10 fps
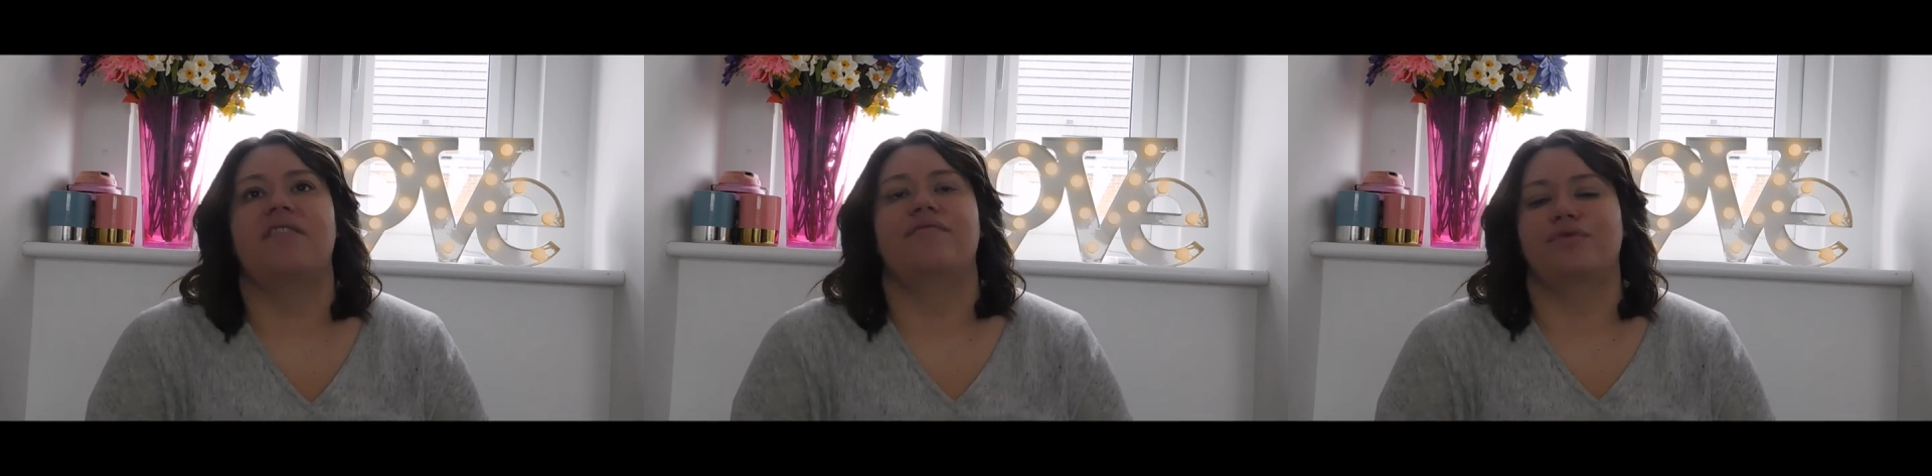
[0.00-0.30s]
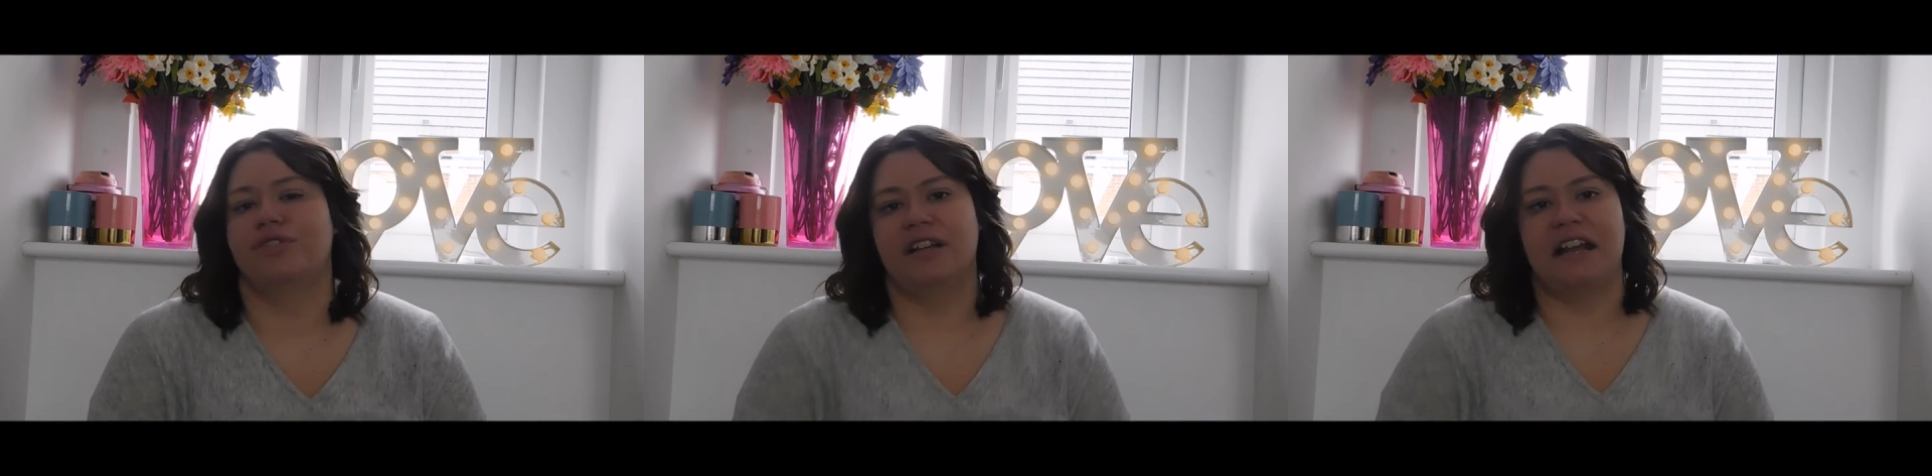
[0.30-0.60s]
and
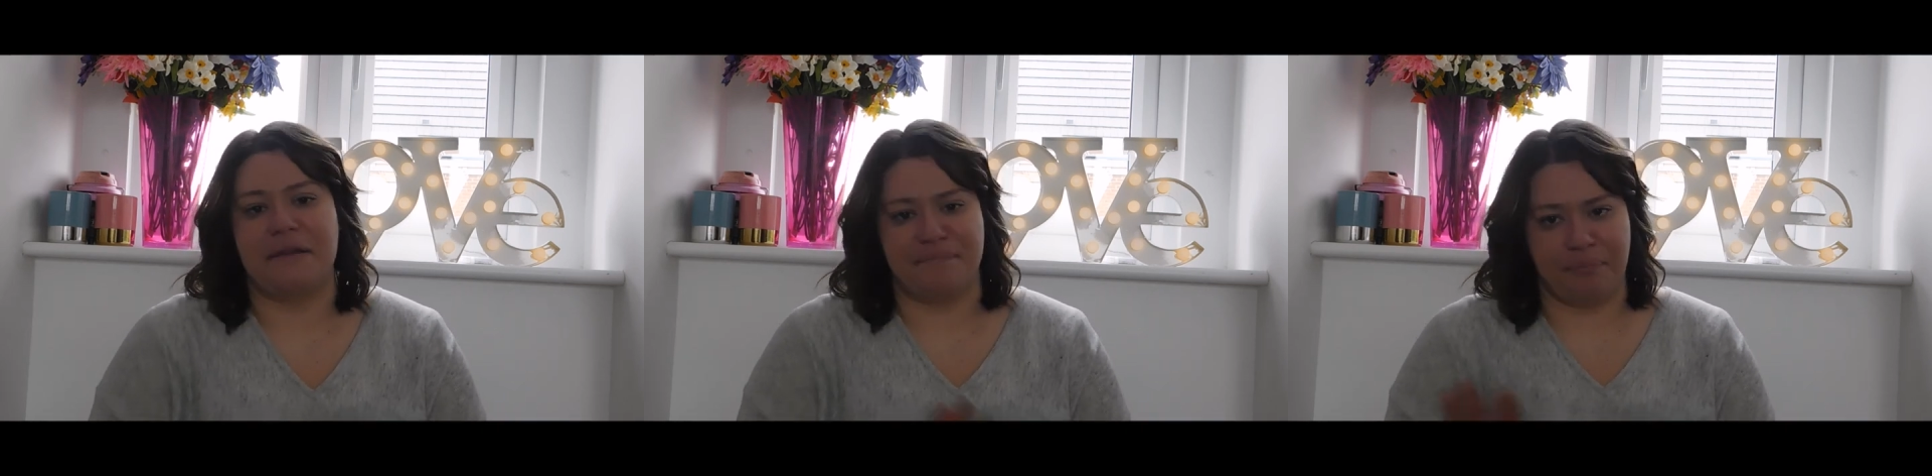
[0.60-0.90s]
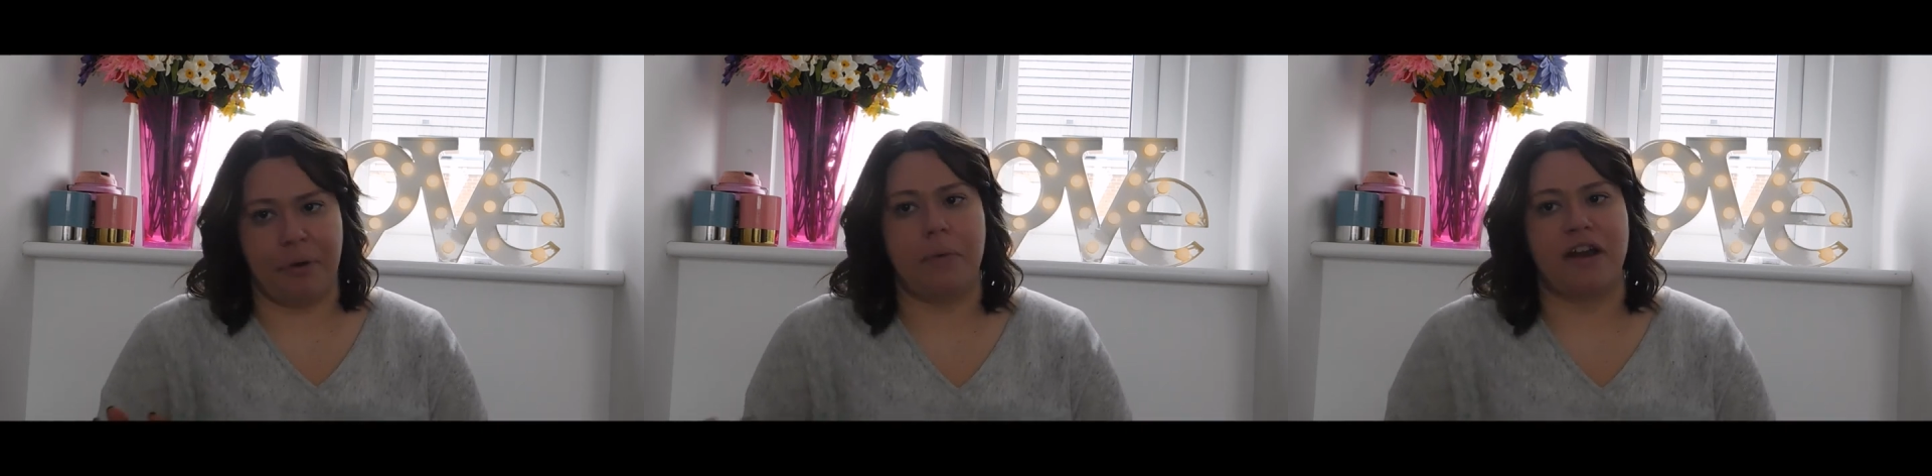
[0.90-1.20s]
unfortunately
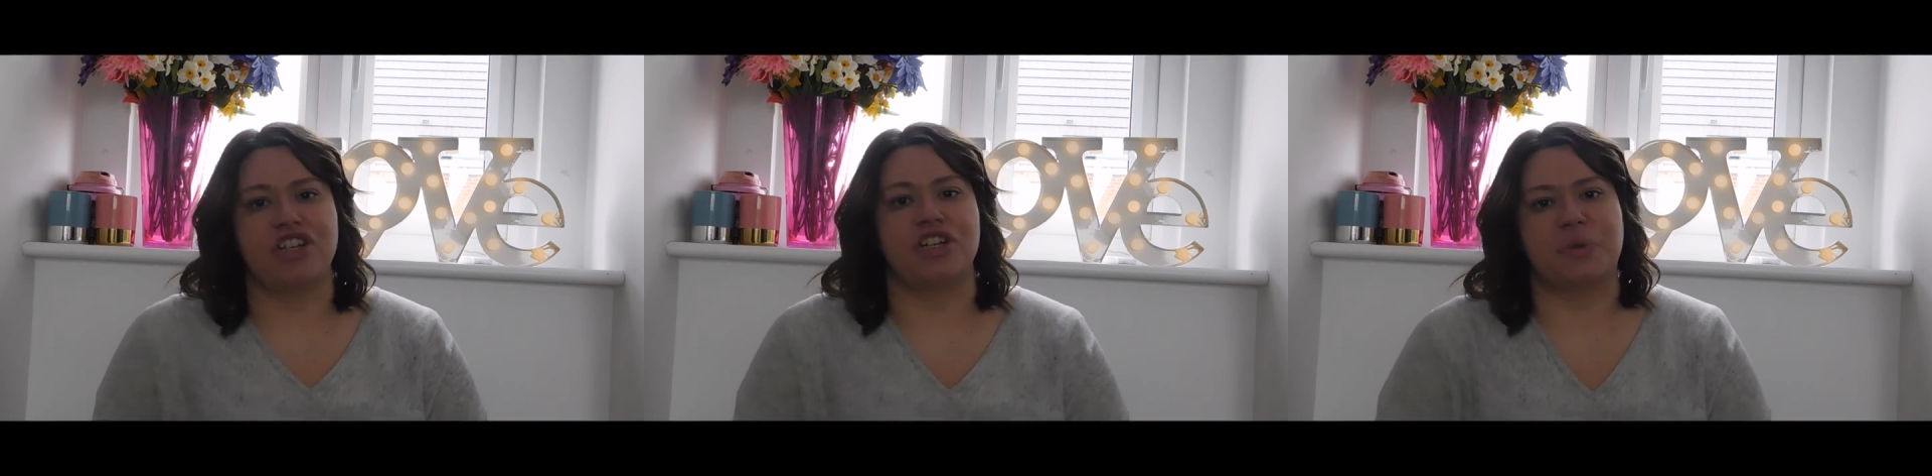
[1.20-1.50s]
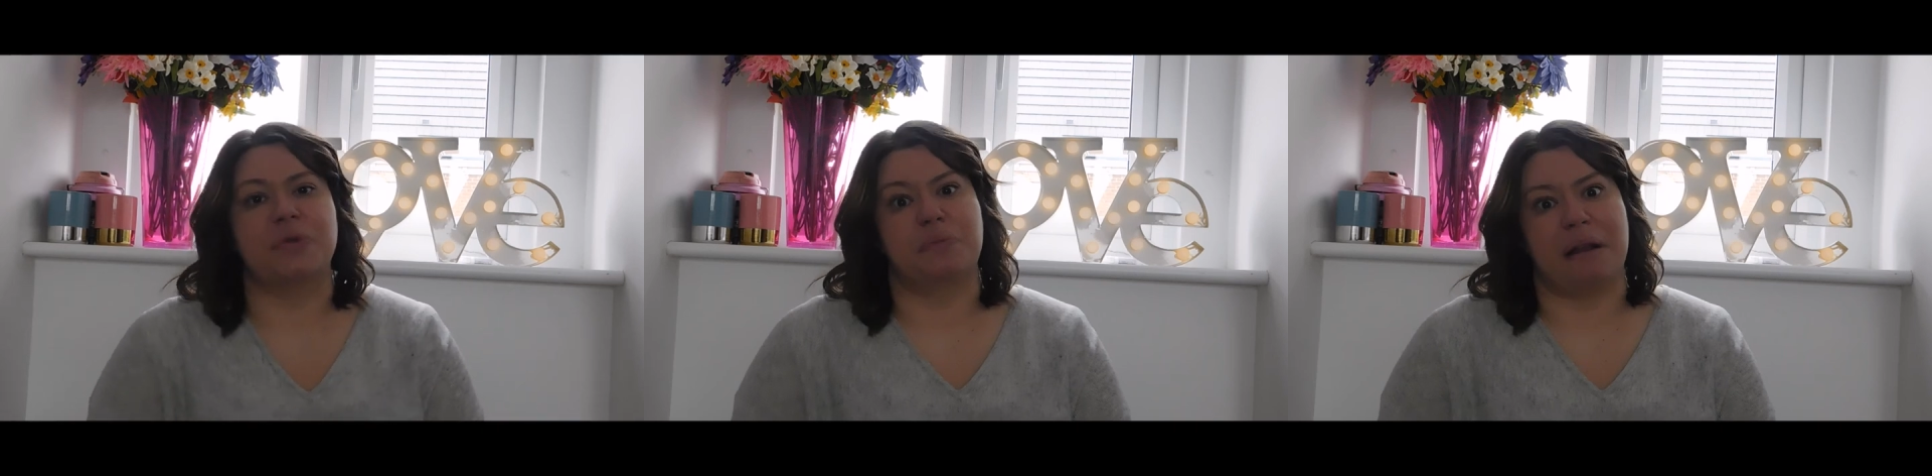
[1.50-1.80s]
we were edging towards